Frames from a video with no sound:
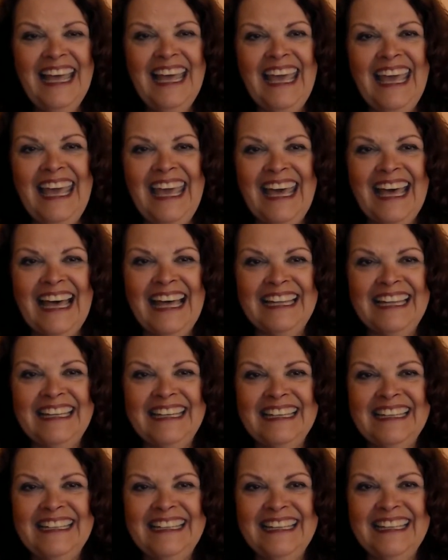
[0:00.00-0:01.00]

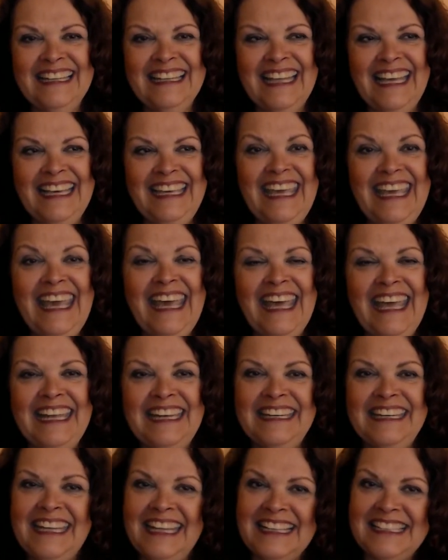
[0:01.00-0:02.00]
And
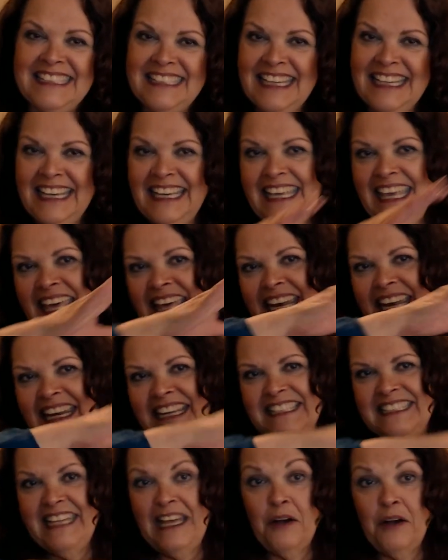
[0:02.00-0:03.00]
again, it's again,
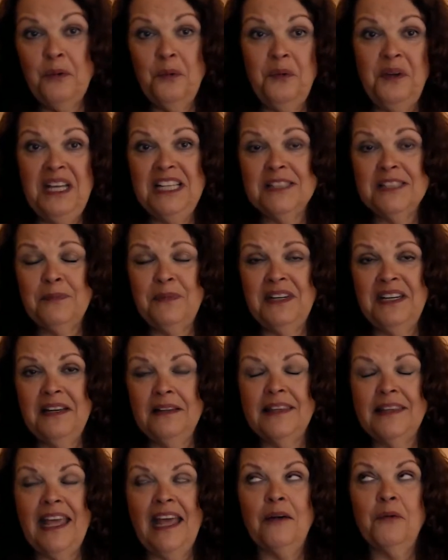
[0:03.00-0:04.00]
it's that wings, ben,
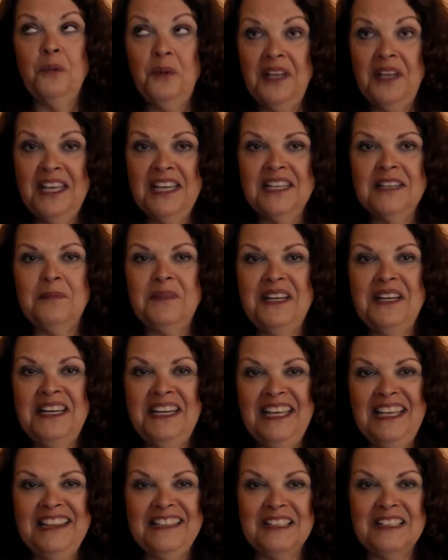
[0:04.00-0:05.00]
that wind
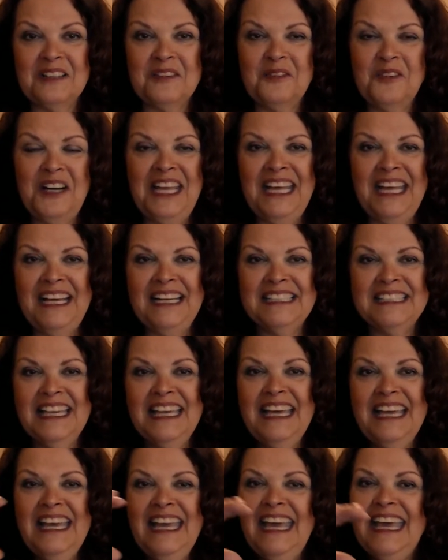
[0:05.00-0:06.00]
beneath your wings.
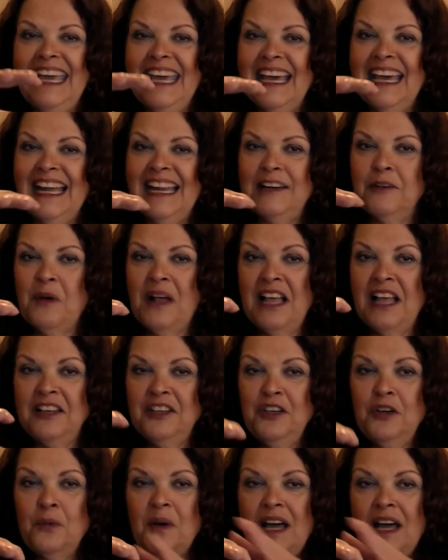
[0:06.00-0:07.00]
And while
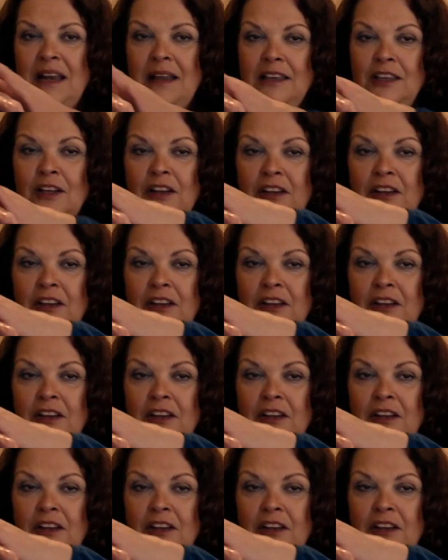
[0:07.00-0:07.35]
you want, you know,